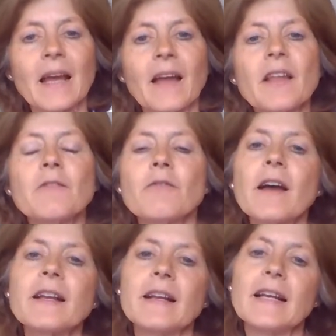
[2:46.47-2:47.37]
And then
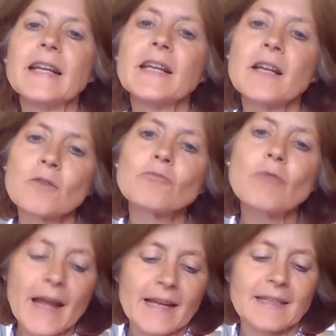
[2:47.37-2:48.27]
finally,
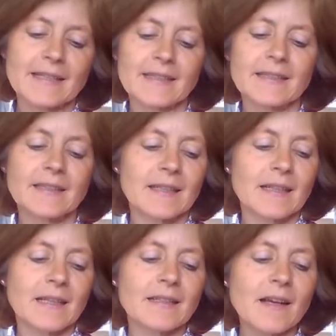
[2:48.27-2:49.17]
rest.
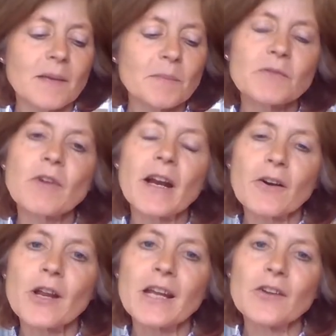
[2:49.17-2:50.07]
Times of
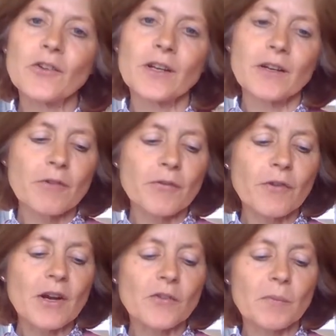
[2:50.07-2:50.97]
recreation and
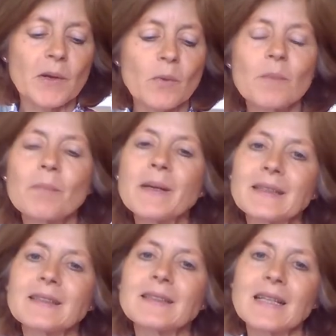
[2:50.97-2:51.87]
refreshment were
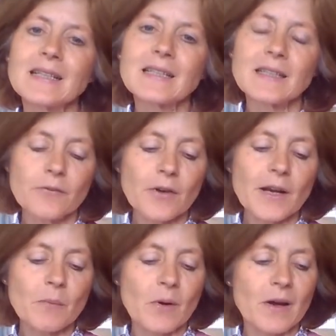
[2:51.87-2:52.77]
built into the
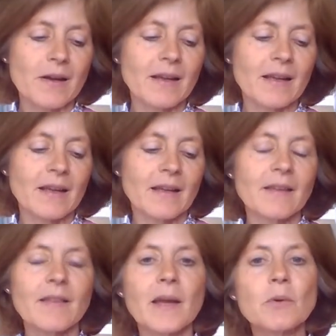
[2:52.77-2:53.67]
framework.
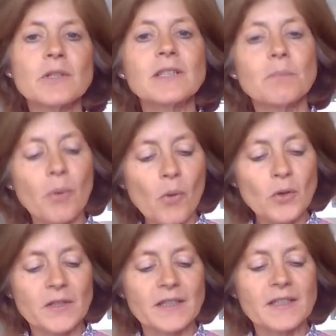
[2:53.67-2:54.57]
They were as
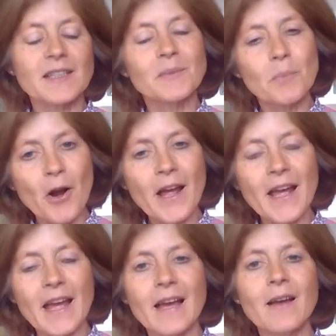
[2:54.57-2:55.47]
important as
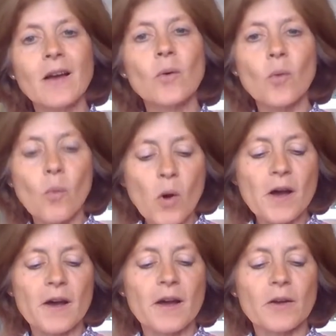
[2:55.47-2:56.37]
prayer or
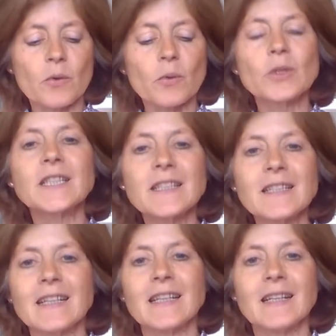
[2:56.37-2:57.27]
work or
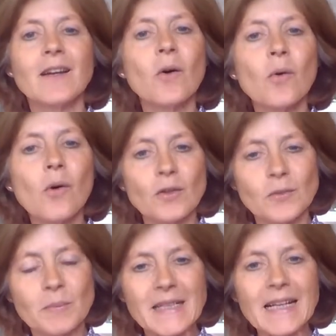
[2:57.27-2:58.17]
study or
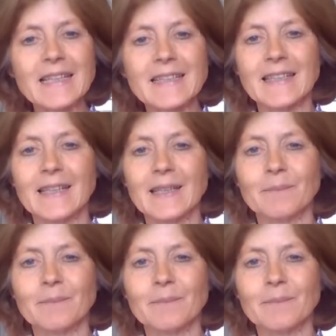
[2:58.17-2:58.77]
hospitality.